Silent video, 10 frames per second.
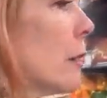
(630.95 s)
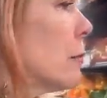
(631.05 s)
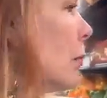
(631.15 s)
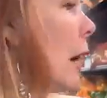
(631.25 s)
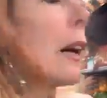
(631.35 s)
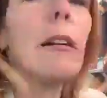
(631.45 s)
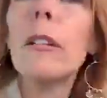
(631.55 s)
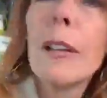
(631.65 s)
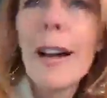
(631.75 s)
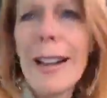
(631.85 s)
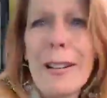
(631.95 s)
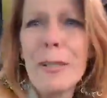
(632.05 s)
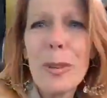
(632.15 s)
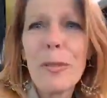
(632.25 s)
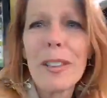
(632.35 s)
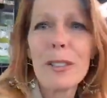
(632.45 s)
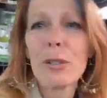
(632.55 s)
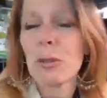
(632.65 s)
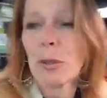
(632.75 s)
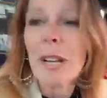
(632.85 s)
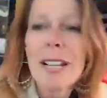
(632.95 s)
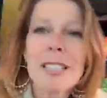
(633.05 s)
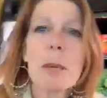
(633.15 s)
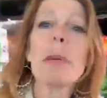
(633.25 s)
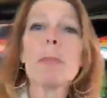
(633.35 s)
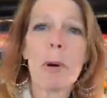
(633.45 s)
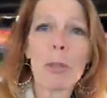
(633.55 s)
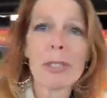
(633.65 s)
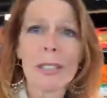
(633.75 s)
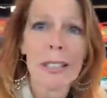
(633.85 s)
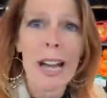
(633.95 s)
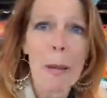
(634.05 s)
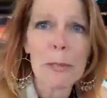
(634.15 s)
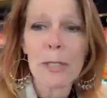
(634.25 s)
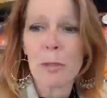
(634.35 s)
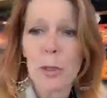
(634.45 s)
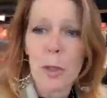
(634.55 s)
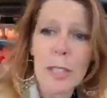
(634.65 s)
I don't know if that's true. Somebody post in the comments if you know that